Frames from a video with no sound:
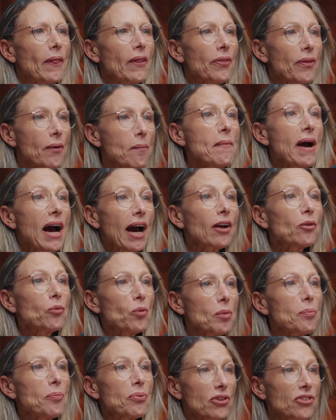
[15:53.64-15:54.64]
man
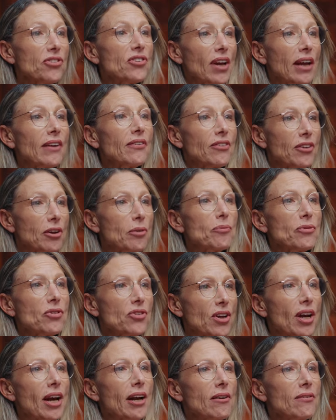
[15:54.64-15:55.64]
will present
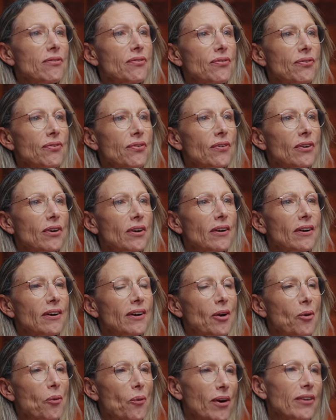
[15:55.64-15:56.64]
himself
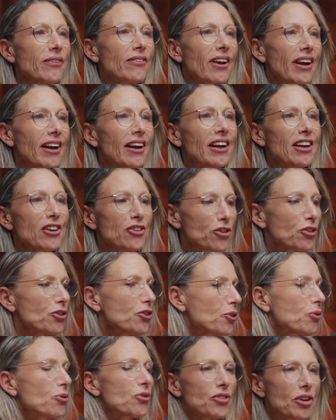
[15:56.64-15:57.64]
when they
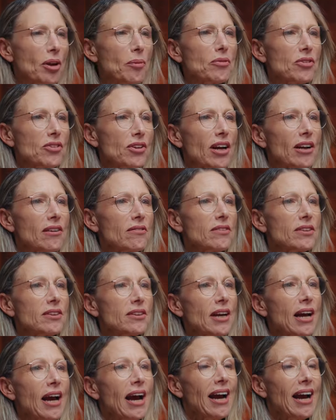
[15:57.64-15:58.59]
introduce themselves,